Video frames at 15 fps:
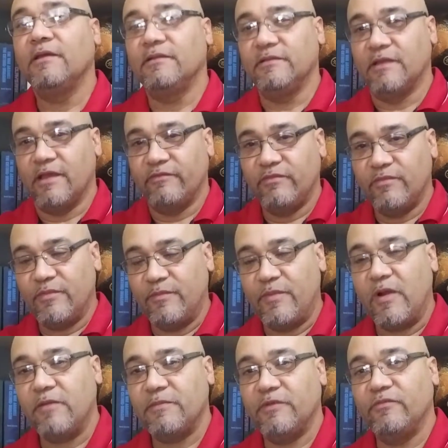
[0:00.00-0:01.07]
the heavy
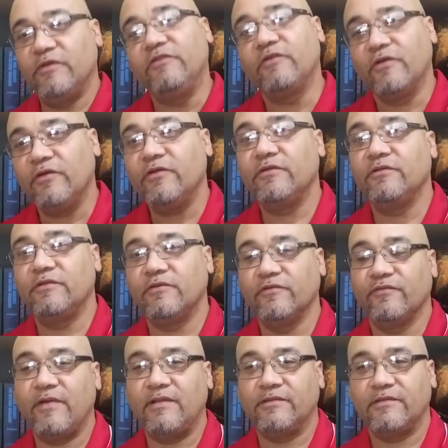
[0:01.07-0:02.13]
bombardment returned those
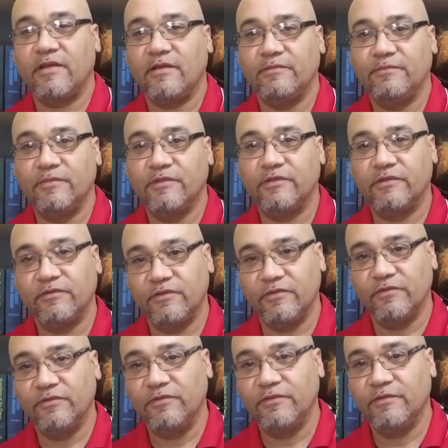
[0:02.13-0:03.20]
volatile
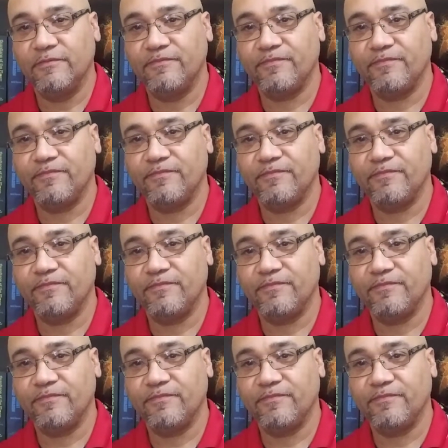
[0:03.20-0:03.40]
materials.